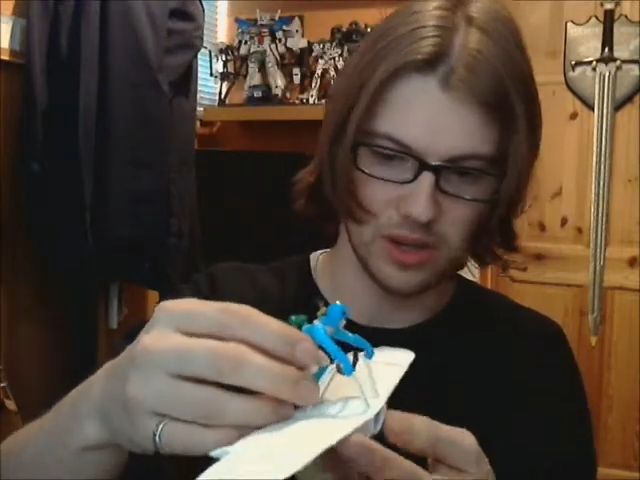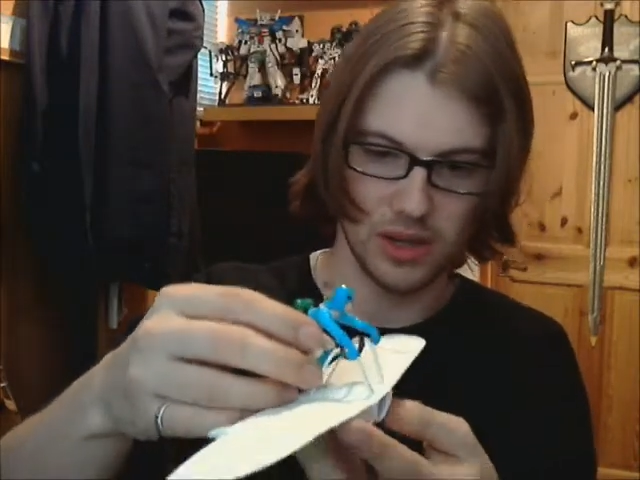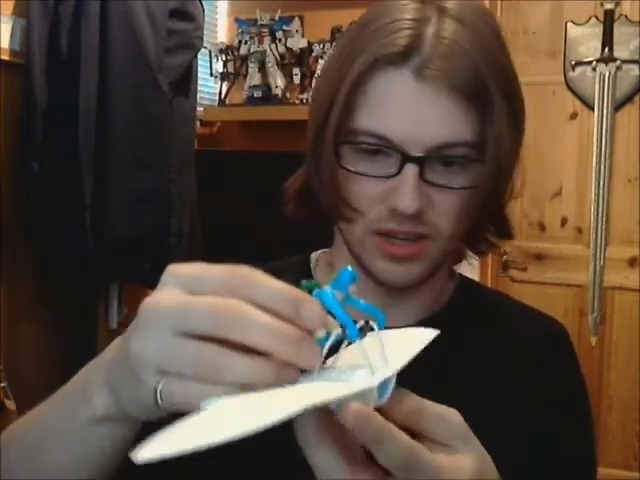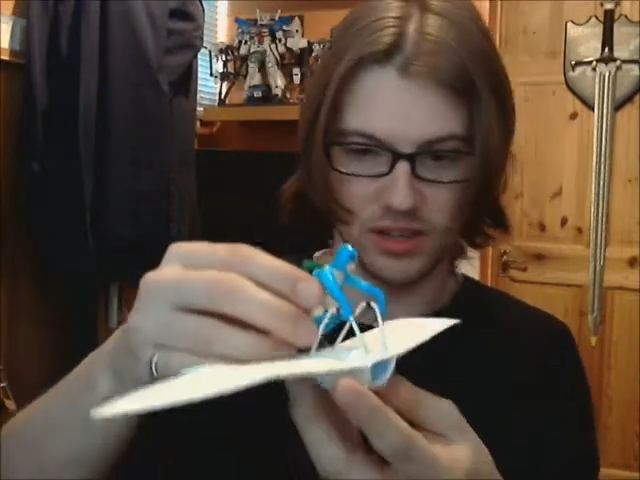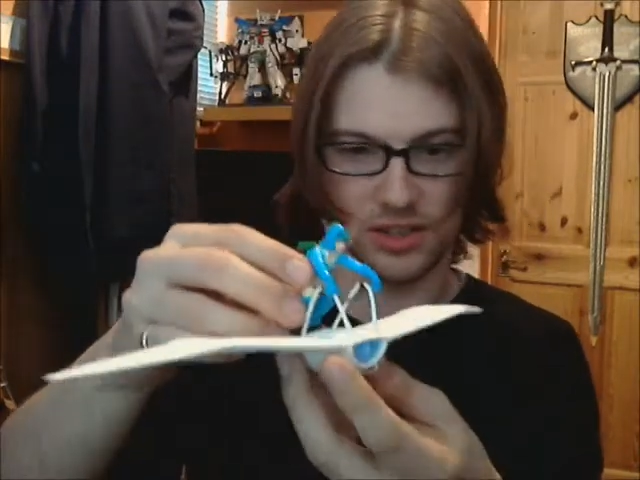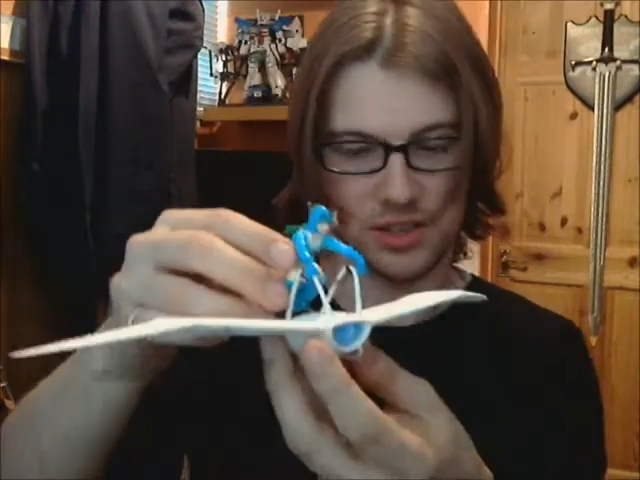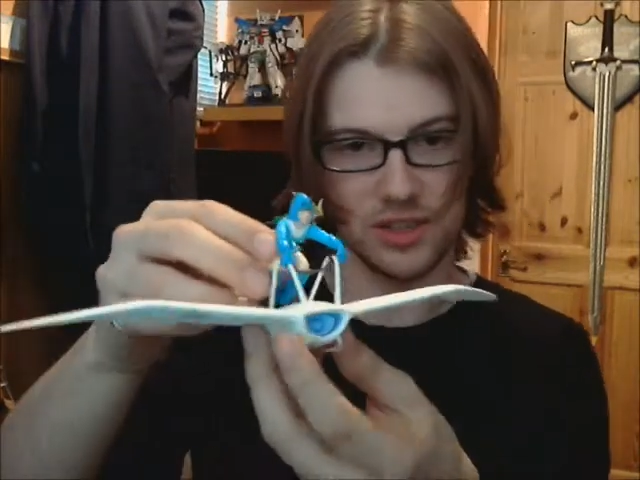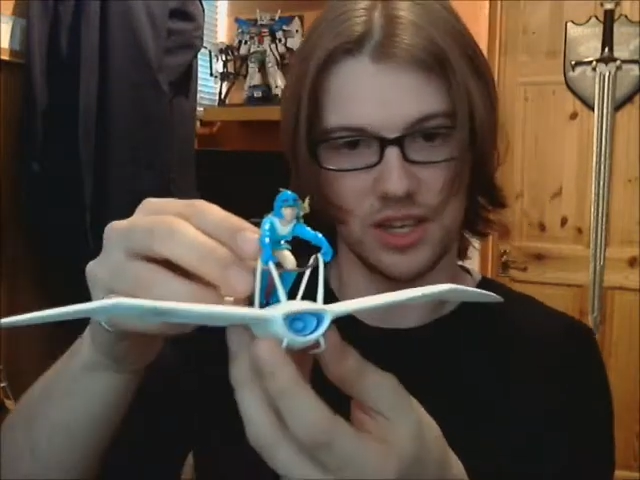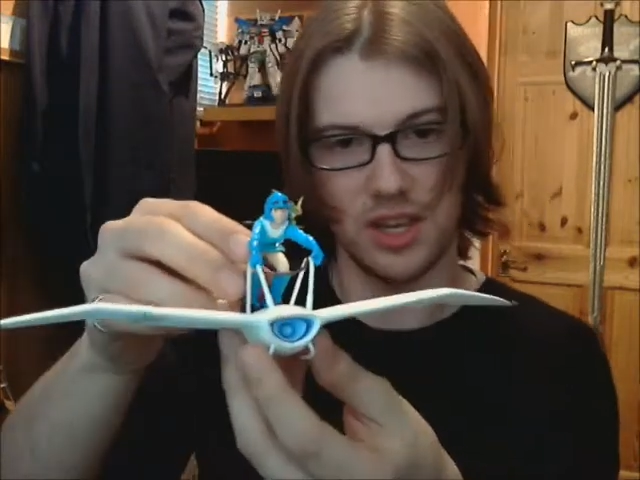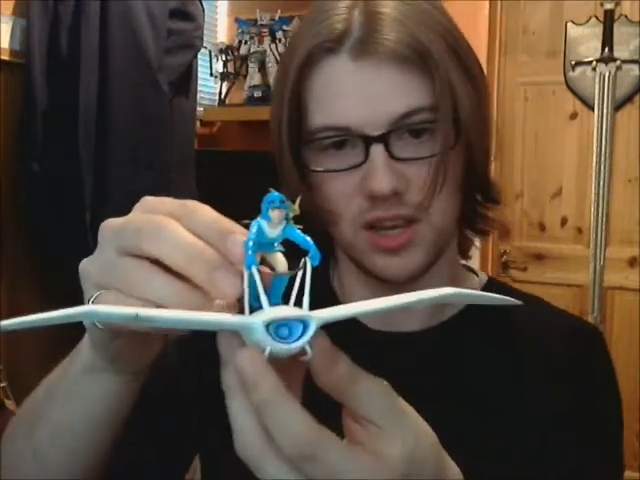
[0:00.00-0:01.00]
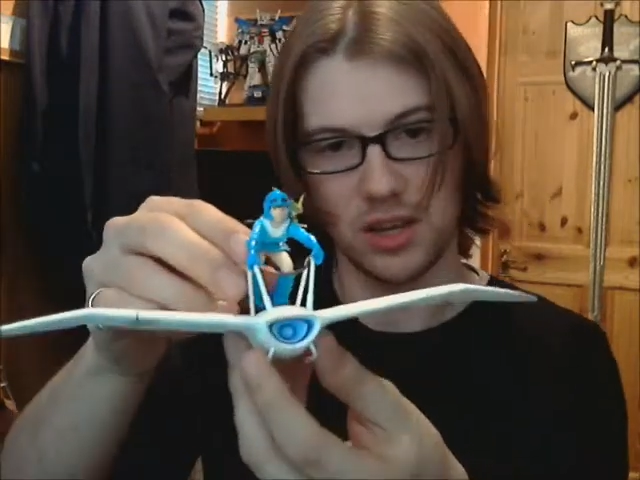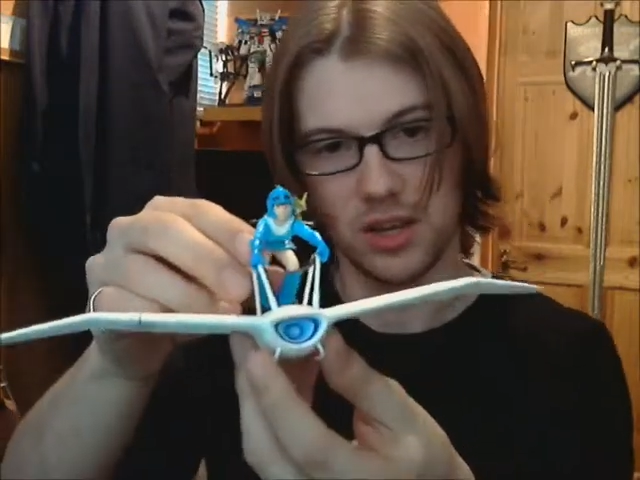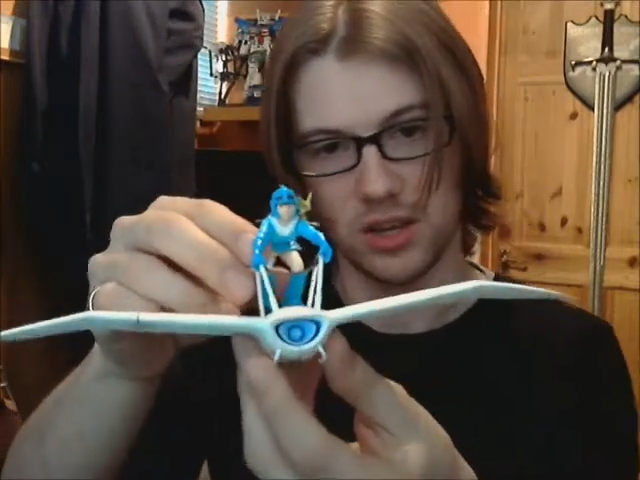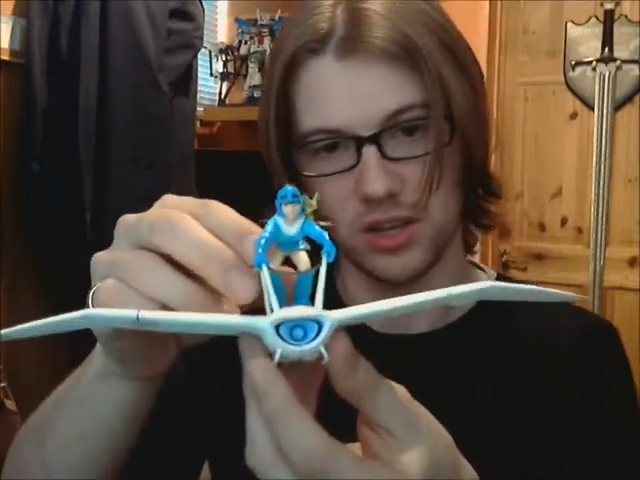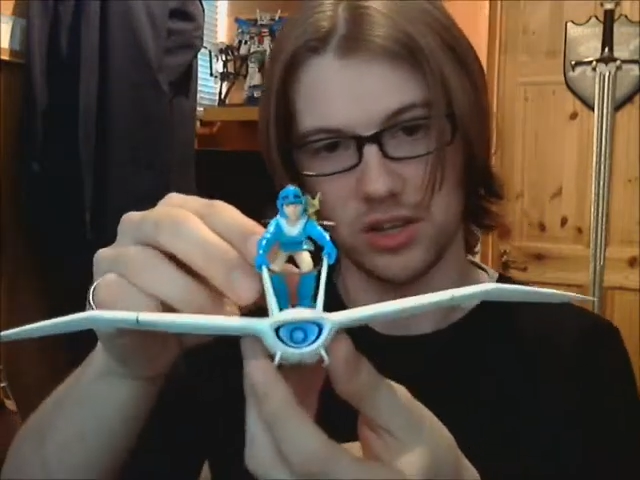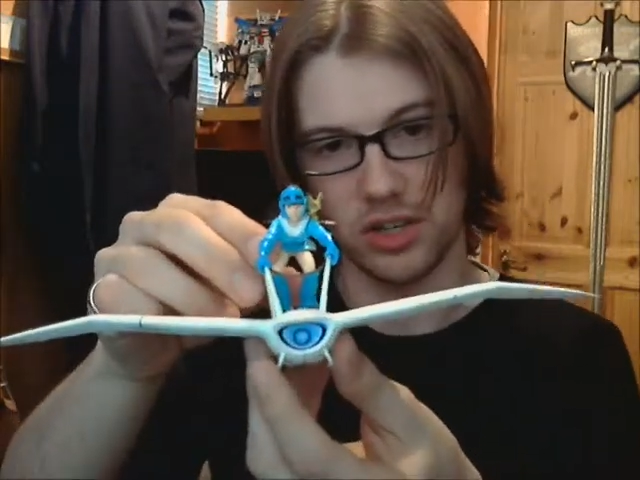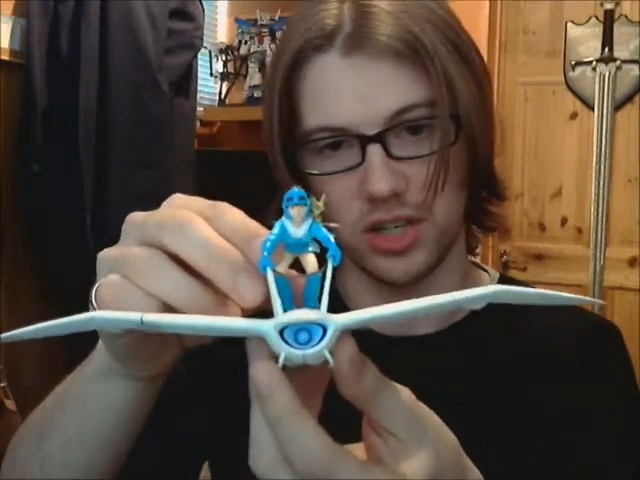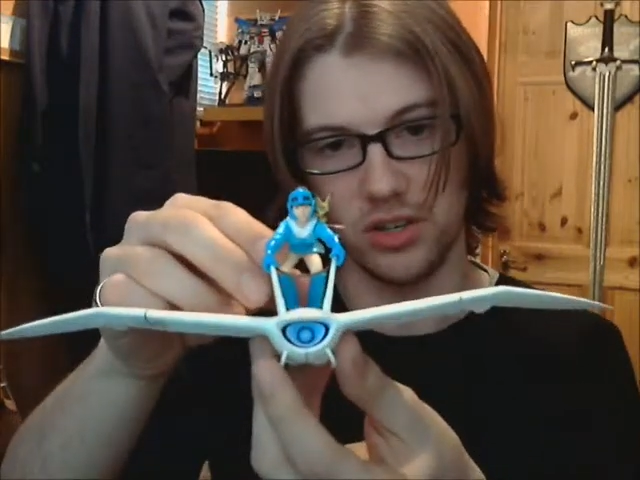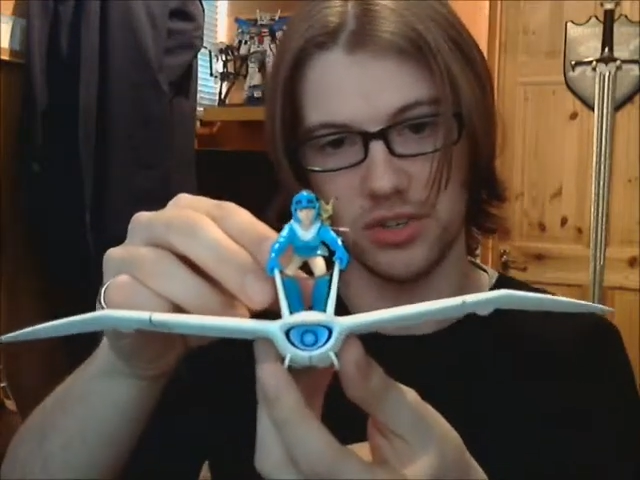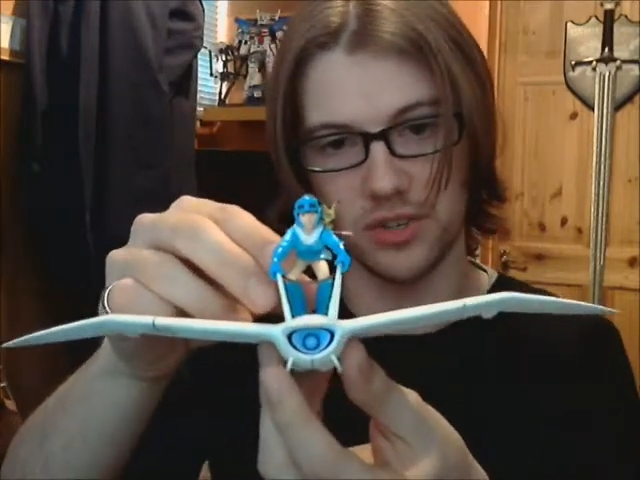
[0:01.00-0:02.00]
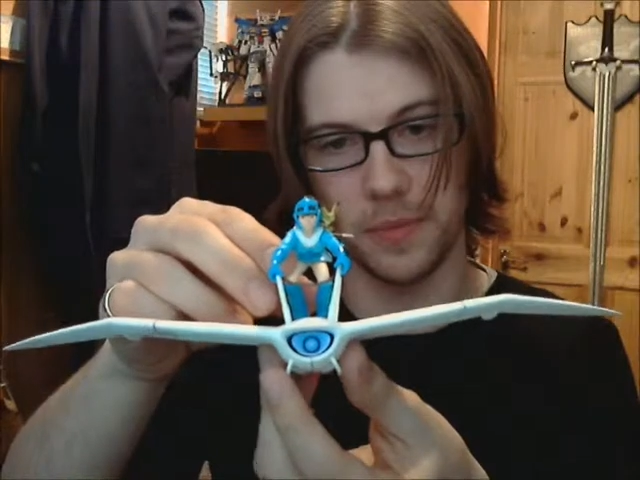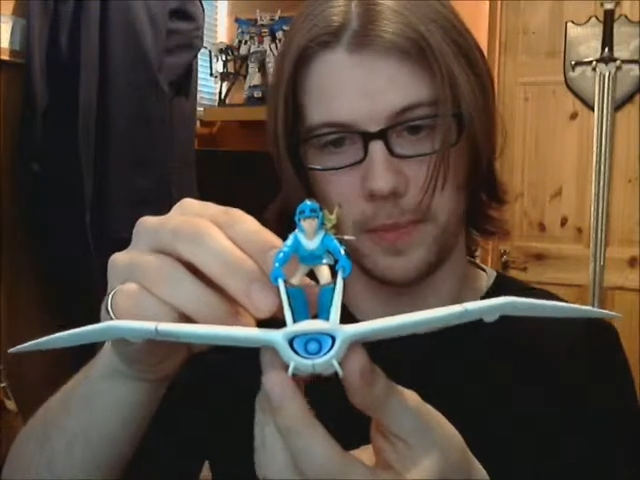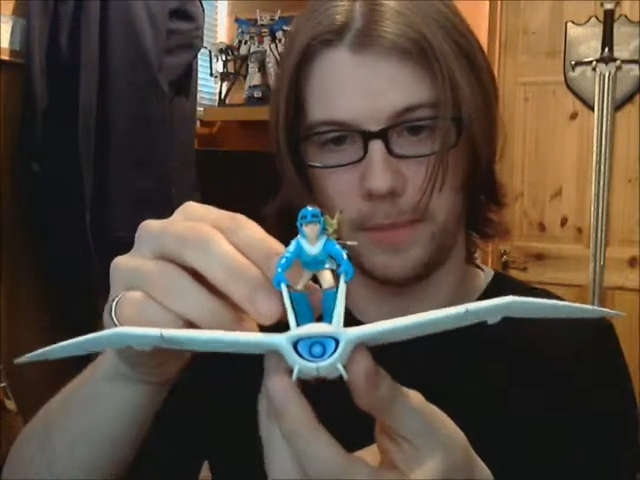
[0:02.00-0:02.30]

And as you can see, she doesn't,